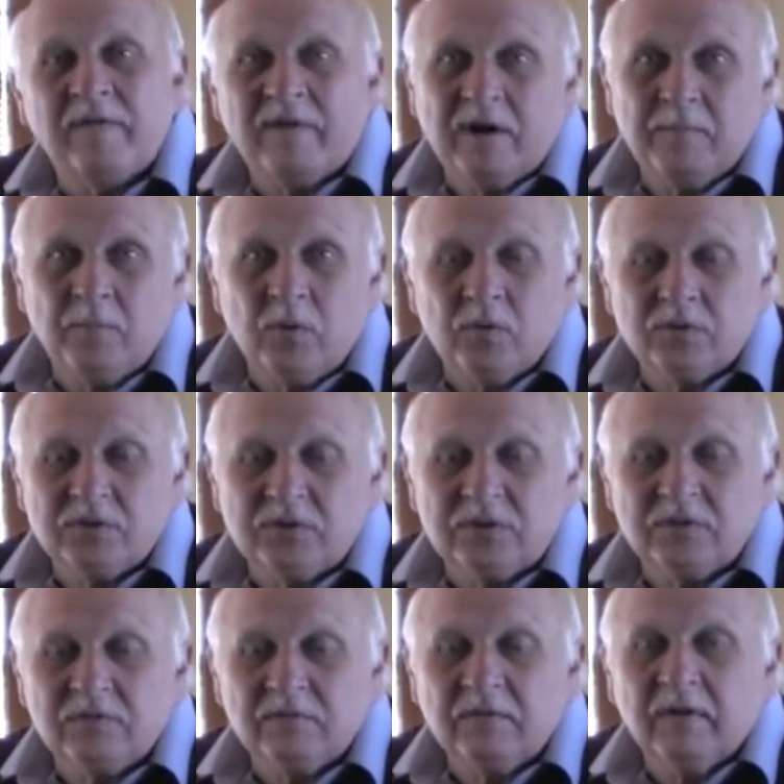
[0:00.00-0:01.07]
of our
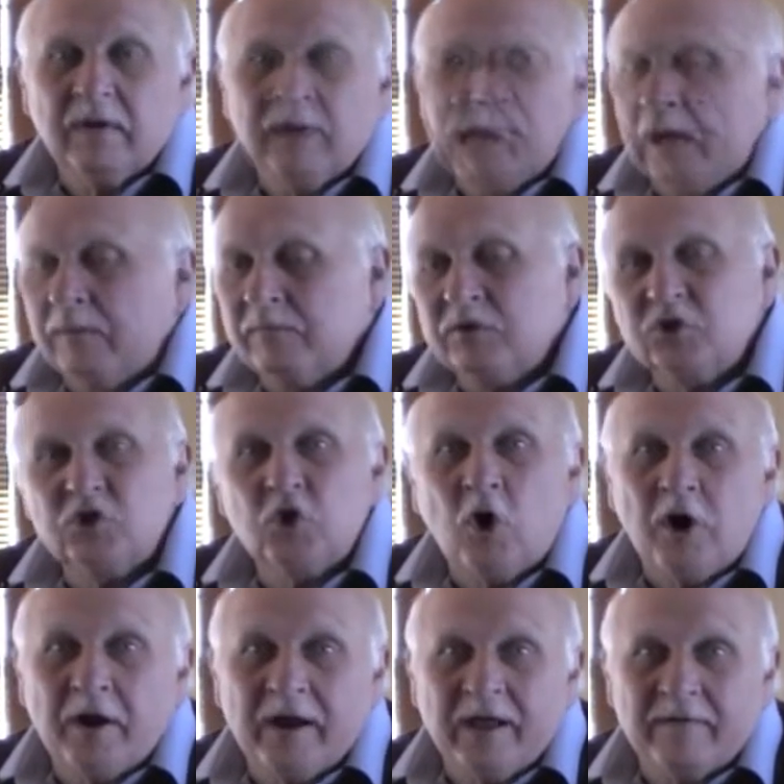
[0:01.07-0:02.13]
most
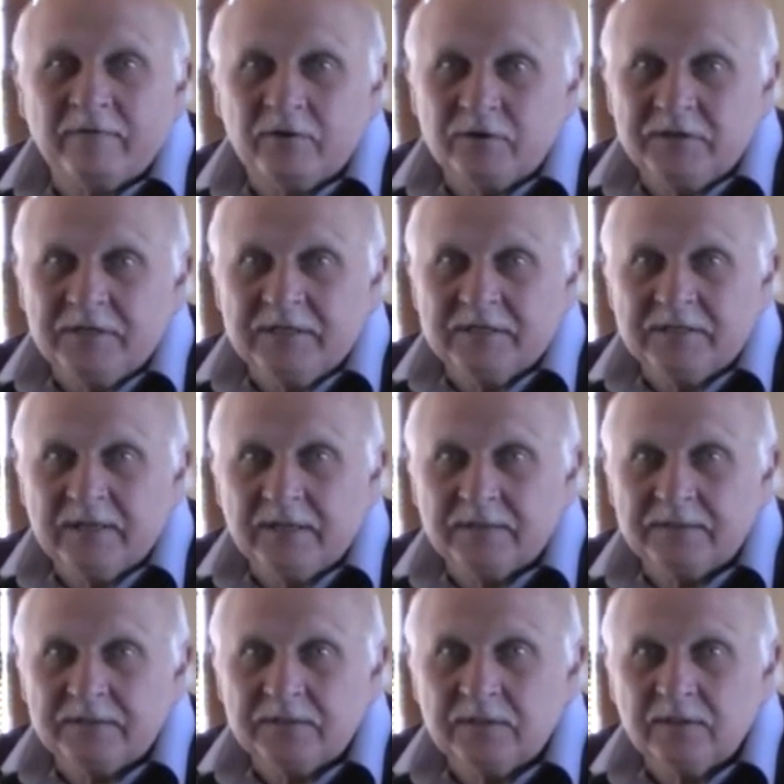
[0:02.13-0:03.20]
sought after tea
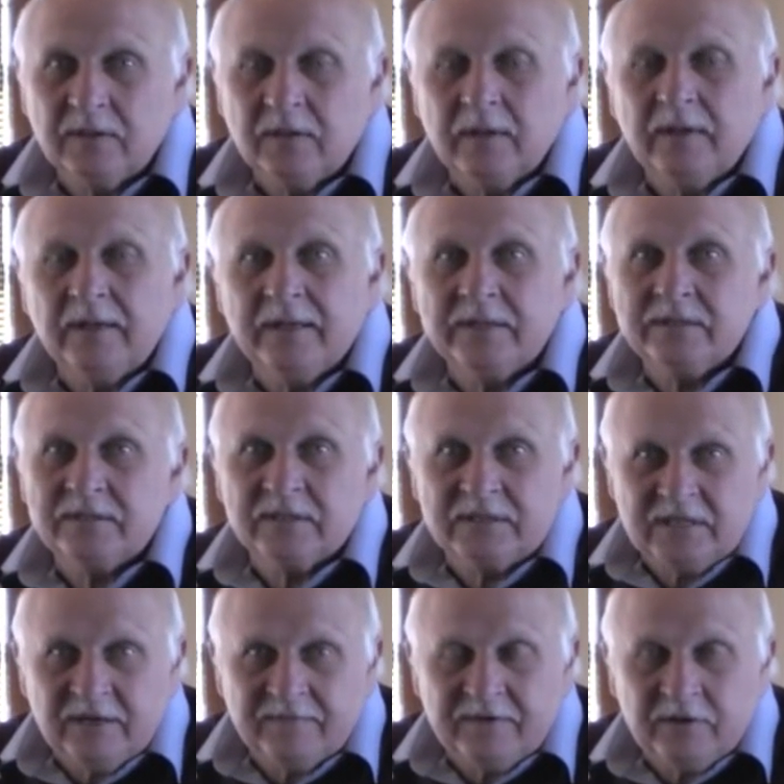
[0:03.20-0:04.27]
sets is the
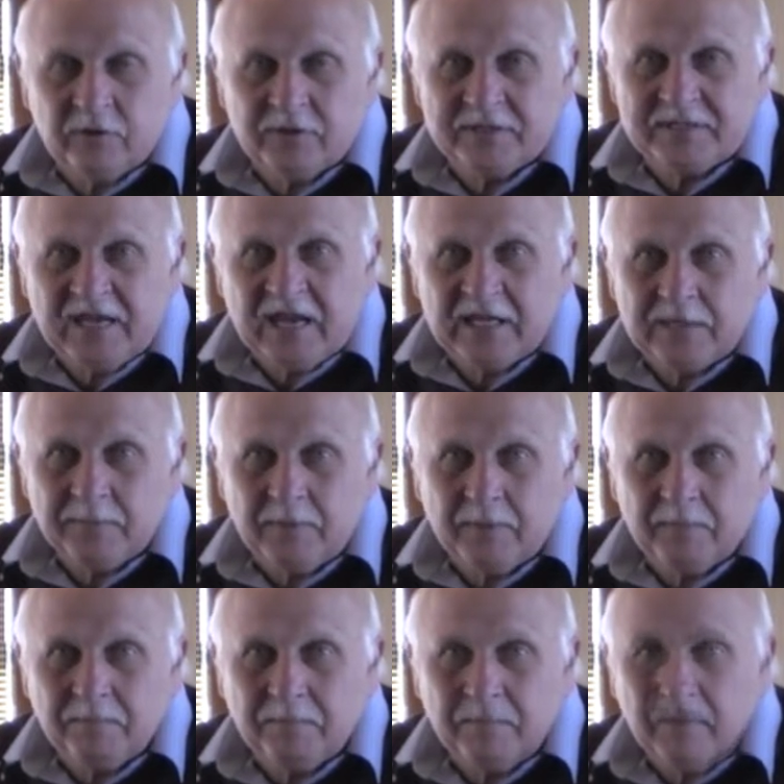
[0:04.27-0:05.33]
Tiffany
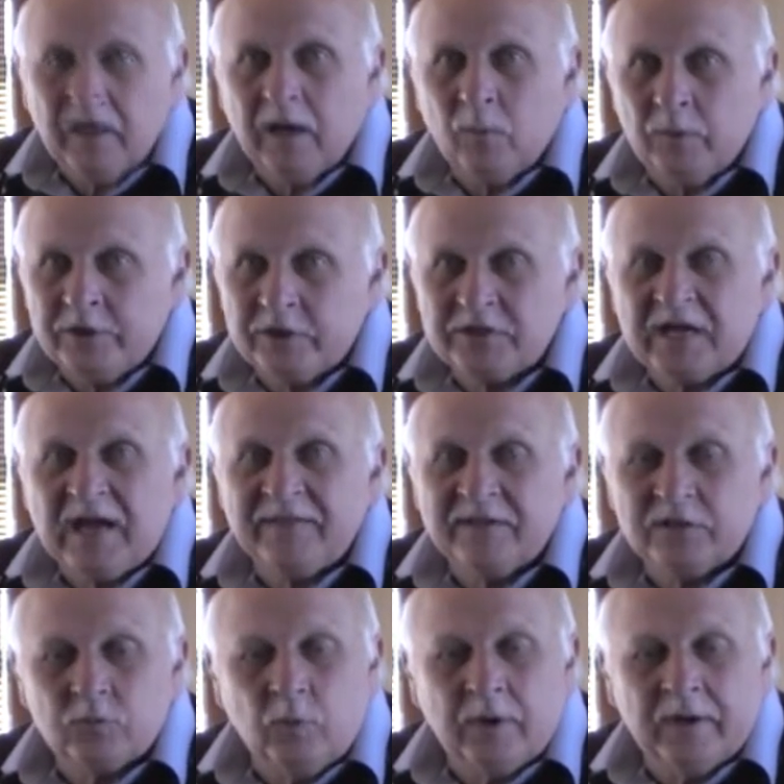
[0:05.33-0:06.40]
Chrysanthemum. We just got
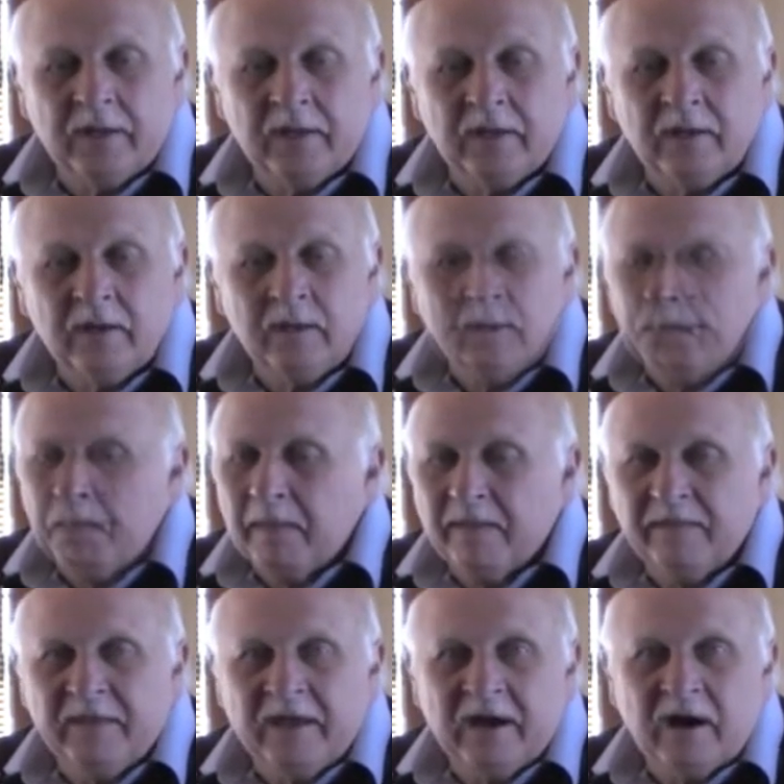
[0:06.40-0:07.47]
this one in. They